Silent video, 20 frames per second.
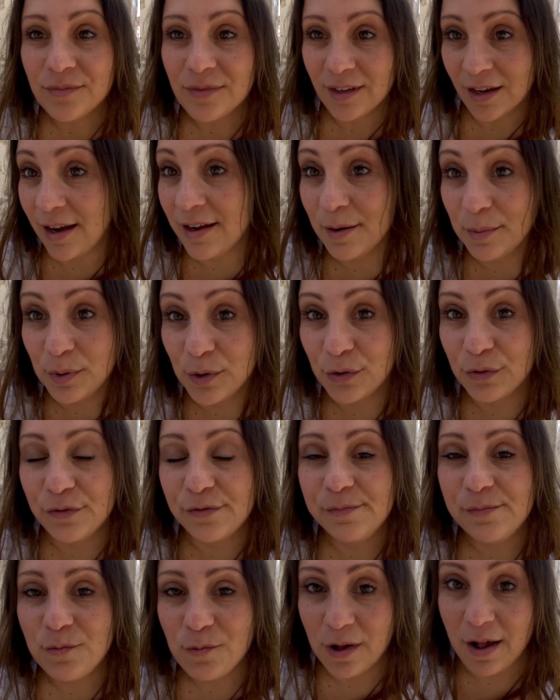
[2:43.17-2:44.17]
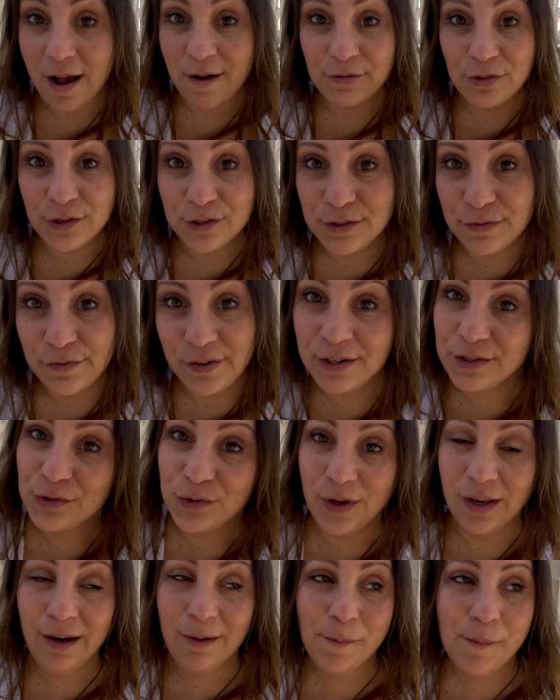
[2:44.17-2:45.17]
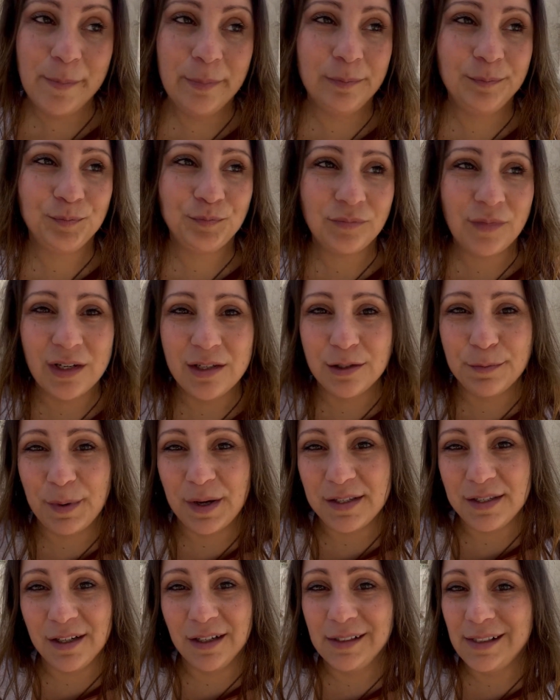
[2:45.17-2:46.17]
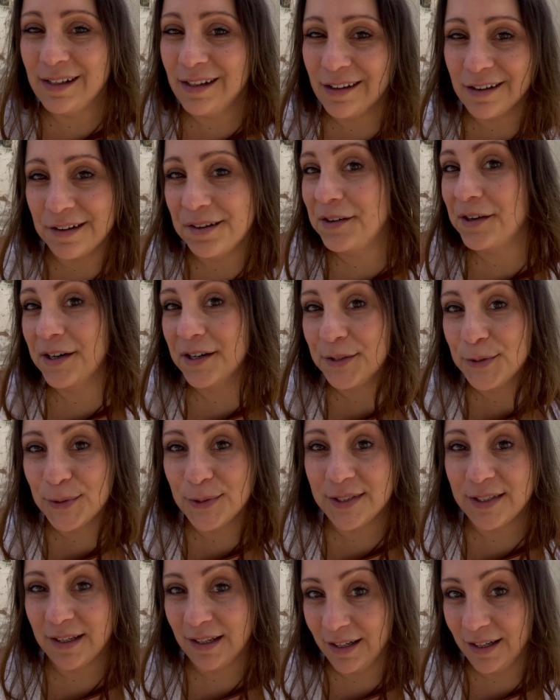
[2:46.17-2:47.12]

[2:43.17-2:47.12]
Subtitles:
I approve. We have those in Venezuela. It's basically like a hard dulce de